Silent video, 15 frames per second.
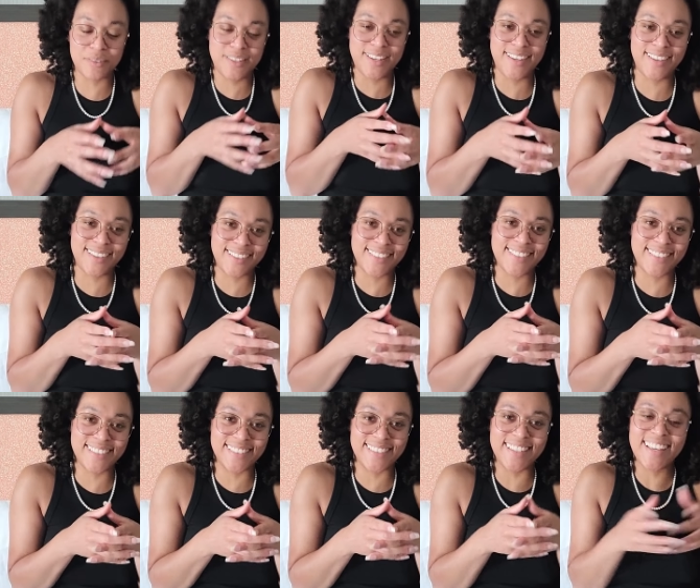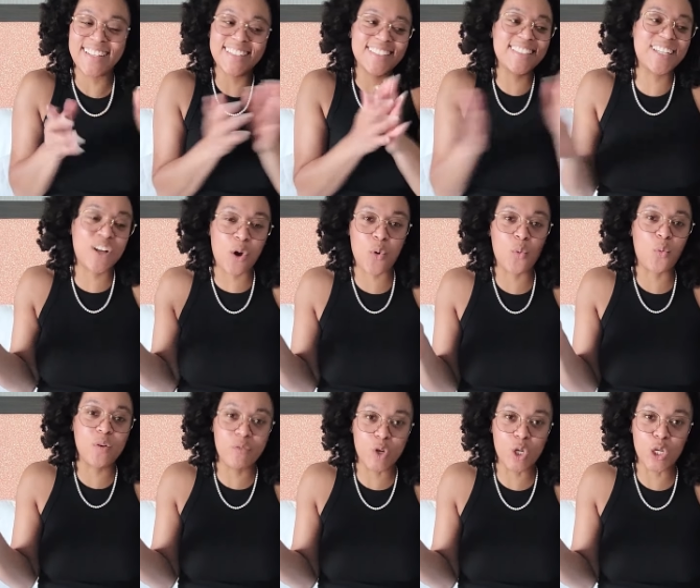okay? is like a
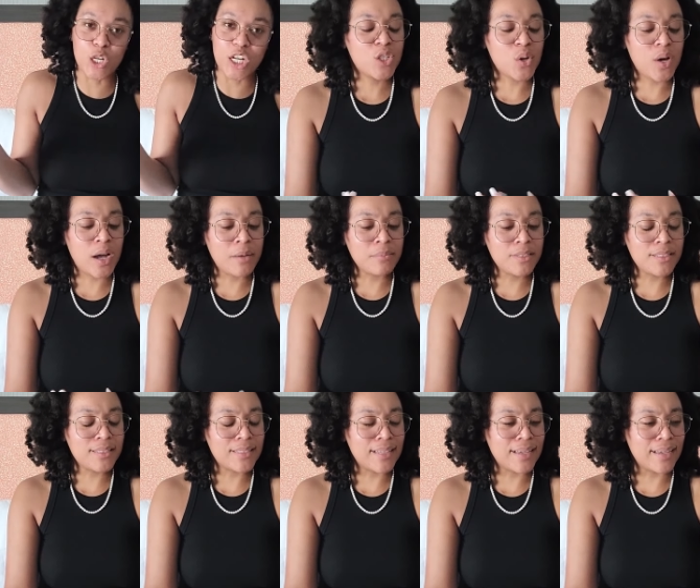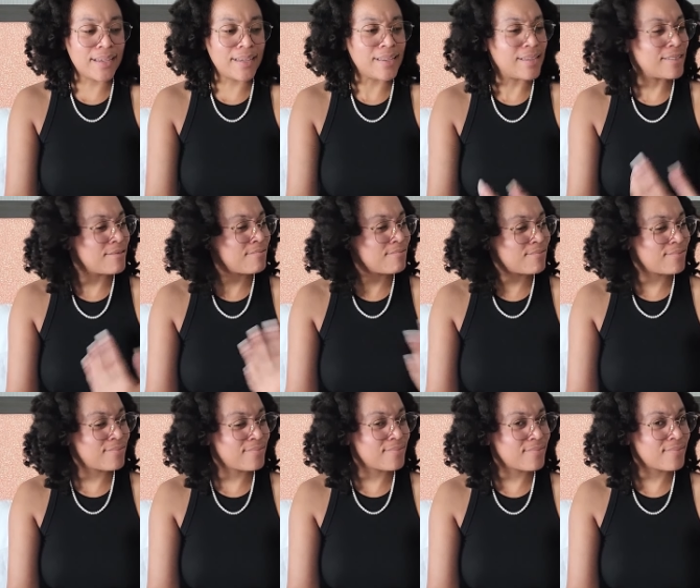river. So I'm just like,
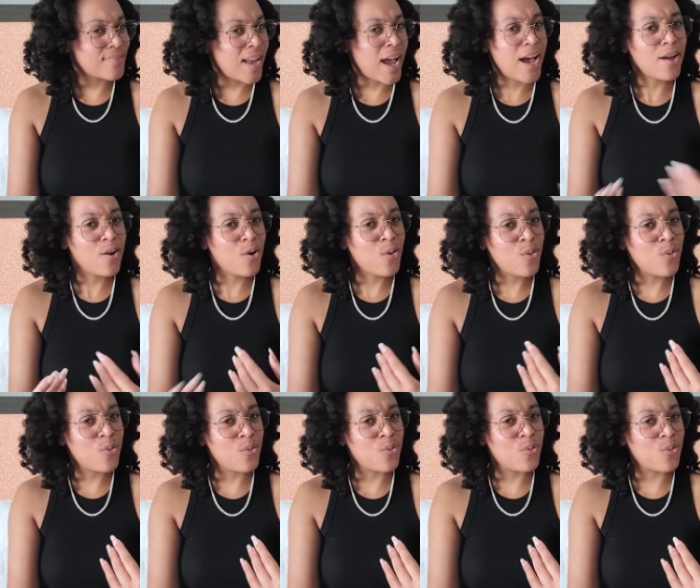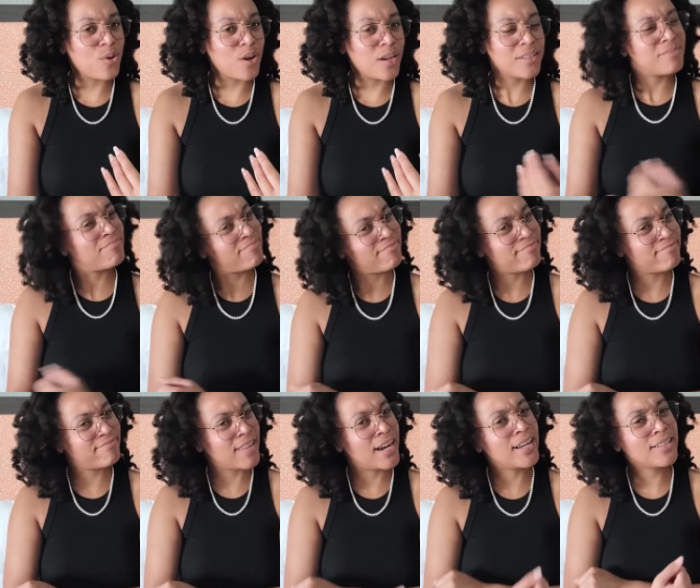how
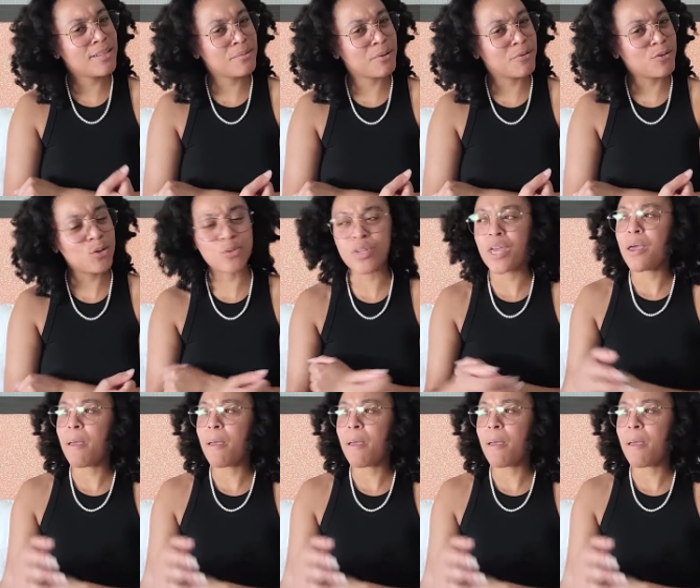I guess I'm confused